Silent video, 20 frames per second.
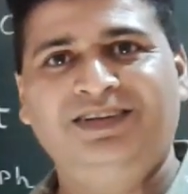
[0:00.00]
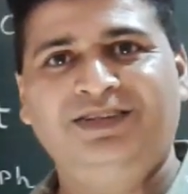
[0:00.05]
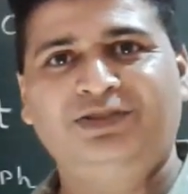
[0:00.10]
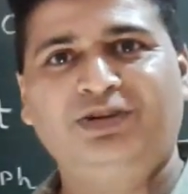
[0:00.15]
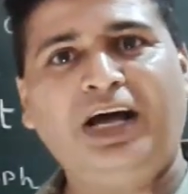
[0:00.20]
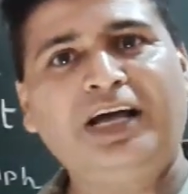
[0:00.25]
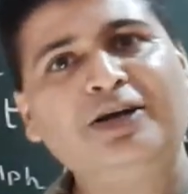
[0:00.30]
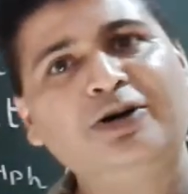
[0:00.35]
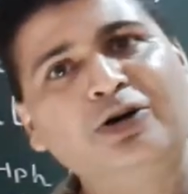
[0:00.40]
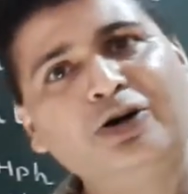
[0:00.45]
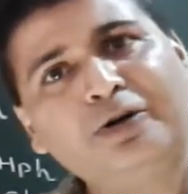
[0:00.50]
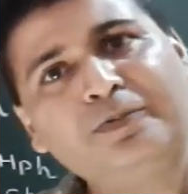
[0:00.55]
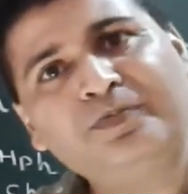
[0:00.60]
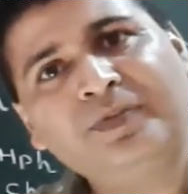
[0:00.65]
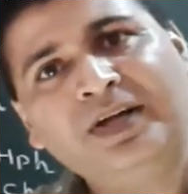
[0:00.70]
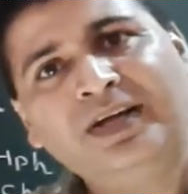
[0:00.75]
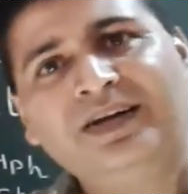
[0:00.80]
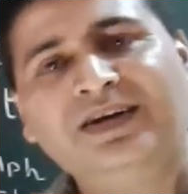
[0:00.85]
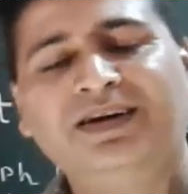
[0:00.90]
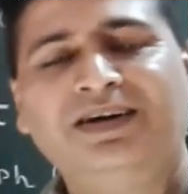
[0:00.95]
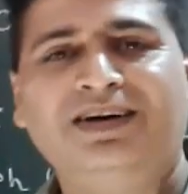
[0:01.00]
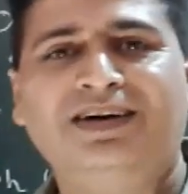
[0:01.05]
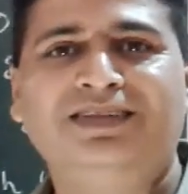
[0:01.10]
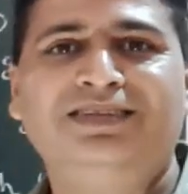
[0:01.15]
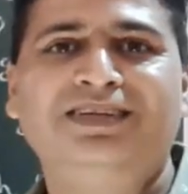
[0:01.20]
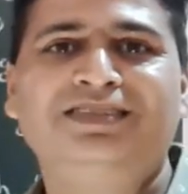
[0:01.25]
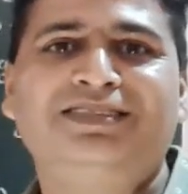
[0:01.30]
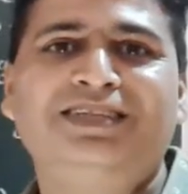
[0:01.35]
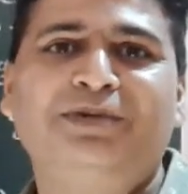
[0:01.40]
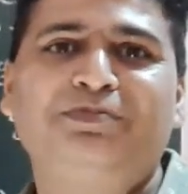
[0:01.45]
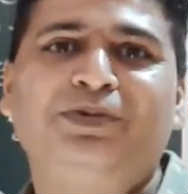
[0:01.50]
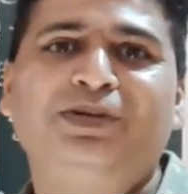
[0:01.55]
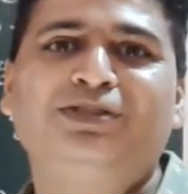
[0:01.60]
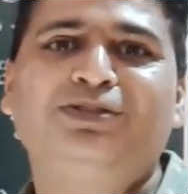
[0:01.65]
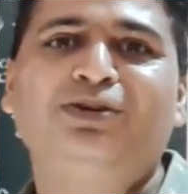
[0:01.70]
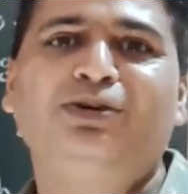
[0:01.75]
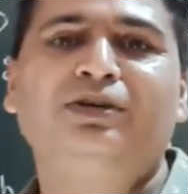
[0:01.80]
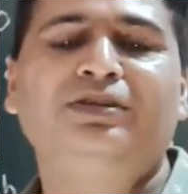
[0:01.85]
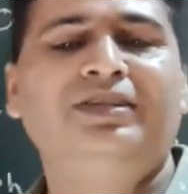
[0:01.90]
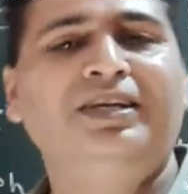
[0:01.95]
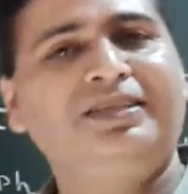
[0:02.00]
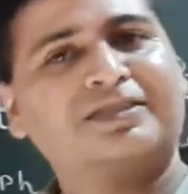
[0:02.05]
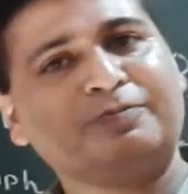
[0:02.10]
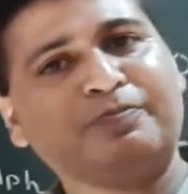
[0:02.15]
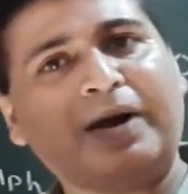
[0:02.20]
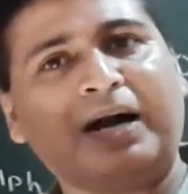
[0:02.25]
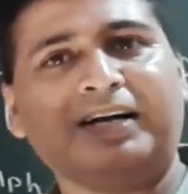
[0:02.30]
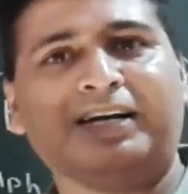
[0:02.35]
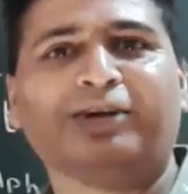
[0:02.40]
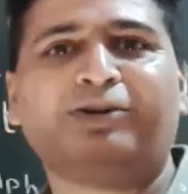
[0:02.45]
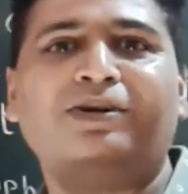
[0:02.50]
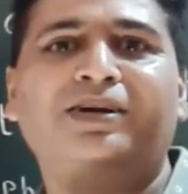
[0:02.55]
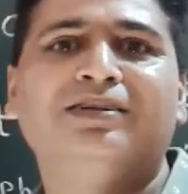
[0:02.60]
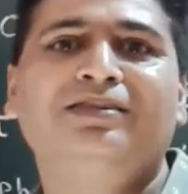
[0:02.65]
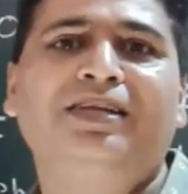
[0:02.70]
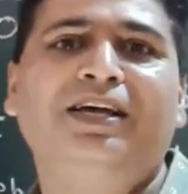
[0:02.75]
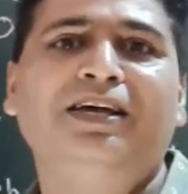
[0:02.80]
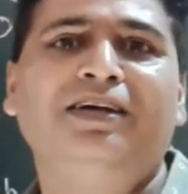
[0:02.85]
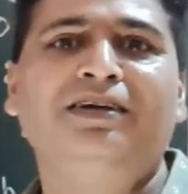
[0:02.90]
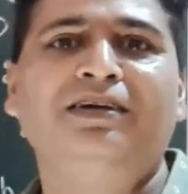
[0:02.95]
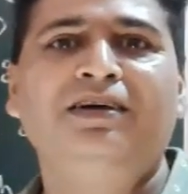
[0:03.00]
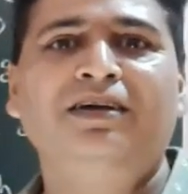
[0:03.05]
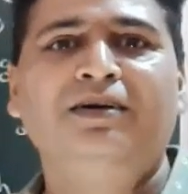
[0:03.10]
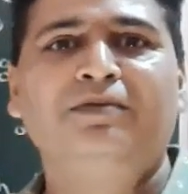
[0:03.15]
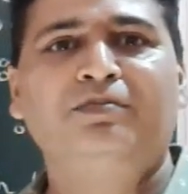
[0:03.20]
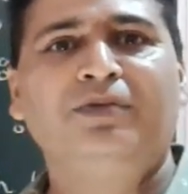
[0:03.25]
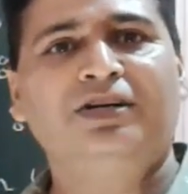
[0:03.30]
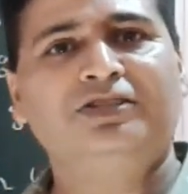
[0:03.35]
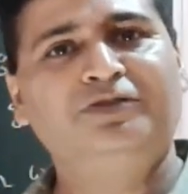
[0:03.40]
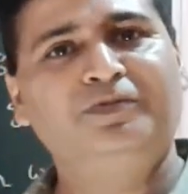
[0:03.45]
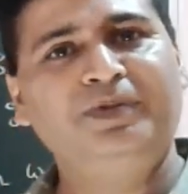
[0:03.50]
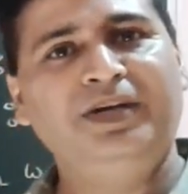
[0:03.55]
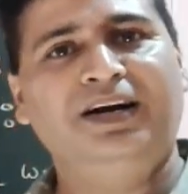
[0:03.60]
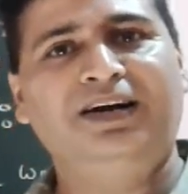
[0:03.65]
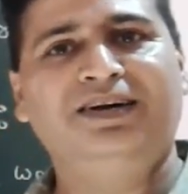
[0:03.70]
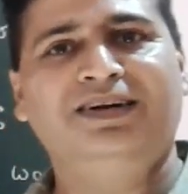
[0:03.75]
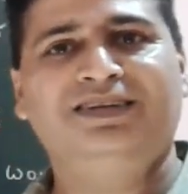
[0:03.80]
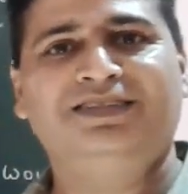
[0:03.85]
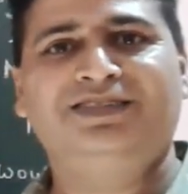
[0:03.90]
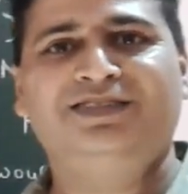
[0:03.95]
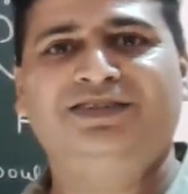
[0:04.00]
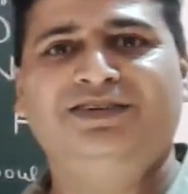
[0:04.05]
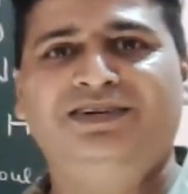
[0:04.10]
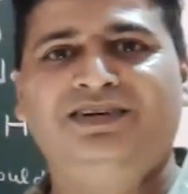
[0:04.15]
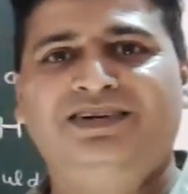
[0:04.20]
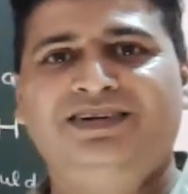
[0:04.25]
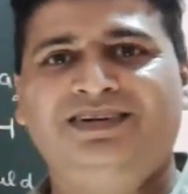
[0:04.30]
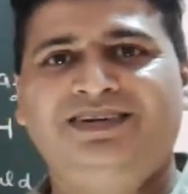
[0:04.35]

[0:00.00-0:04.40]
So I hope this episode, this particular thing must be understood.